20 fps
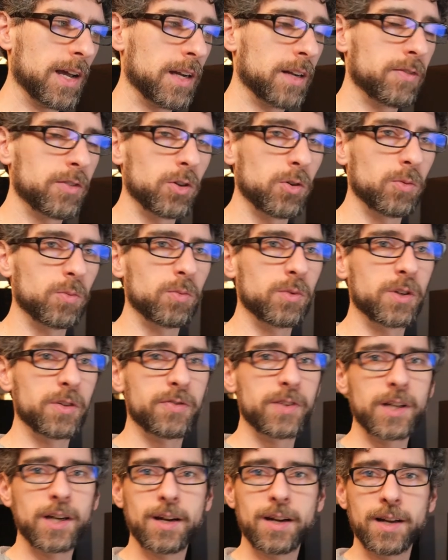and if you
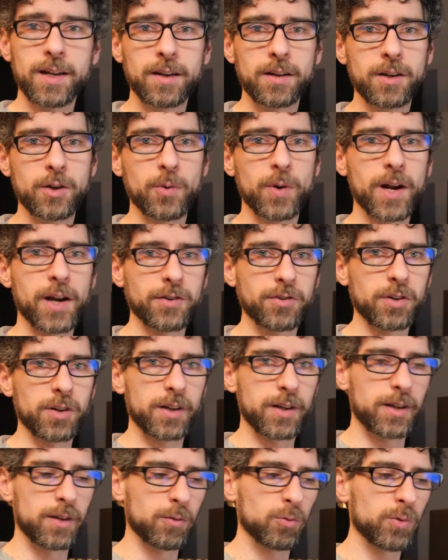defeated it, you would
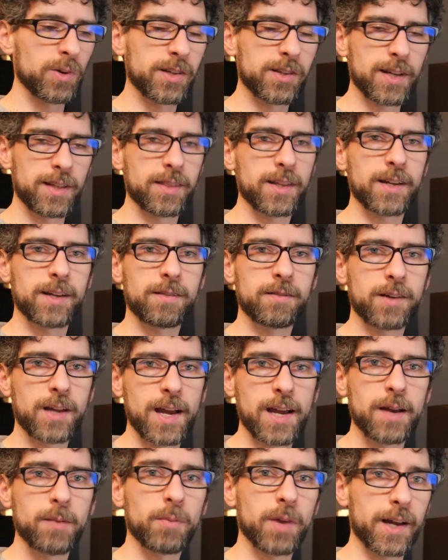actually reset the
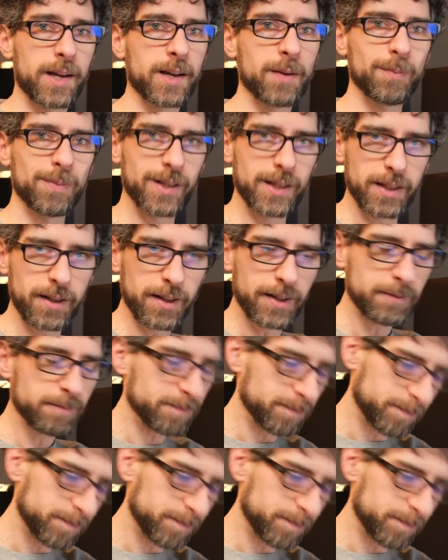game like completely.